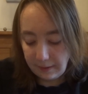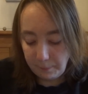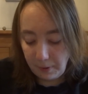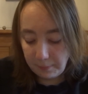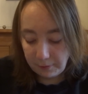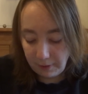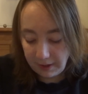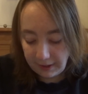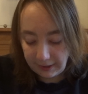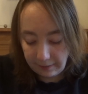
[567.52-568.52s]

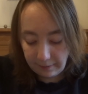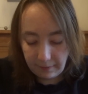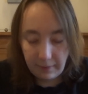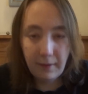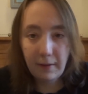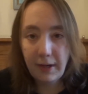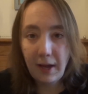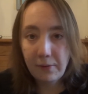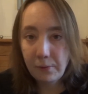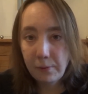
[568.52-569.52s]
pomegranate
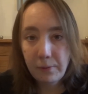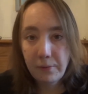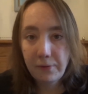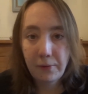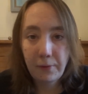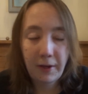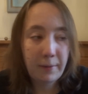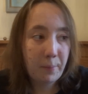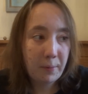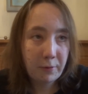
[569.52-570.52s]
candles or
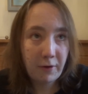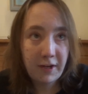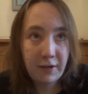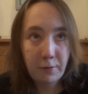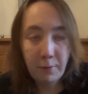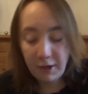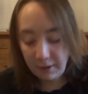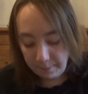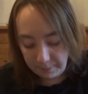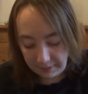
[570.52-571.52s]
like pomegranate
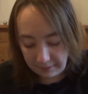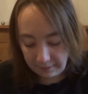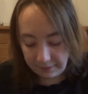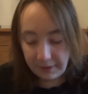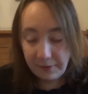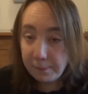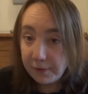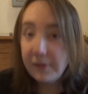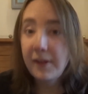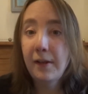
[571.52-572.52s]
noir, but this
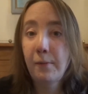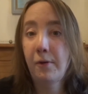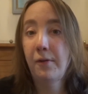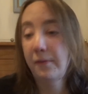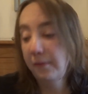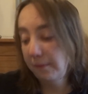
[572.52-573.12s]
particular one